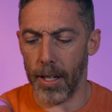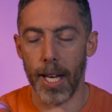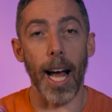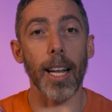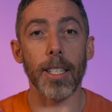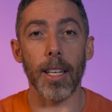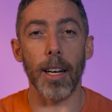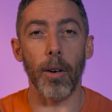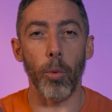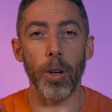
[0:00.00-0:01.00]

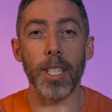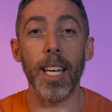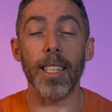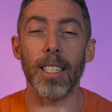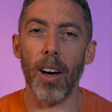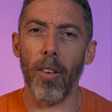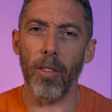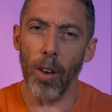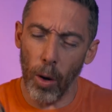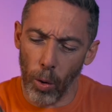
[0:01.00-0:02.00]
Talisker whiskey itself
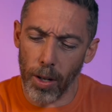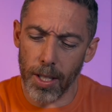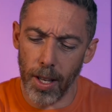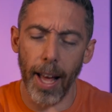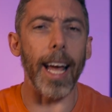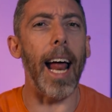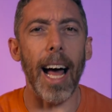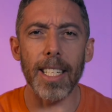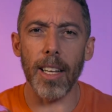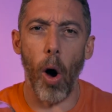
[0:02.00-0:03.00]
looks like it
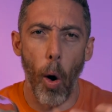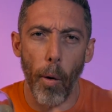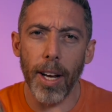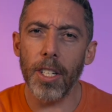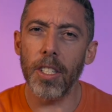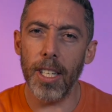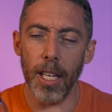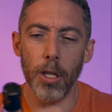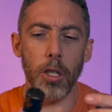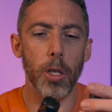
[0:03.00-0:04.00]
has an orange
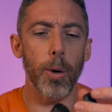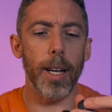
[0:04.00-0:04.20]
tinge to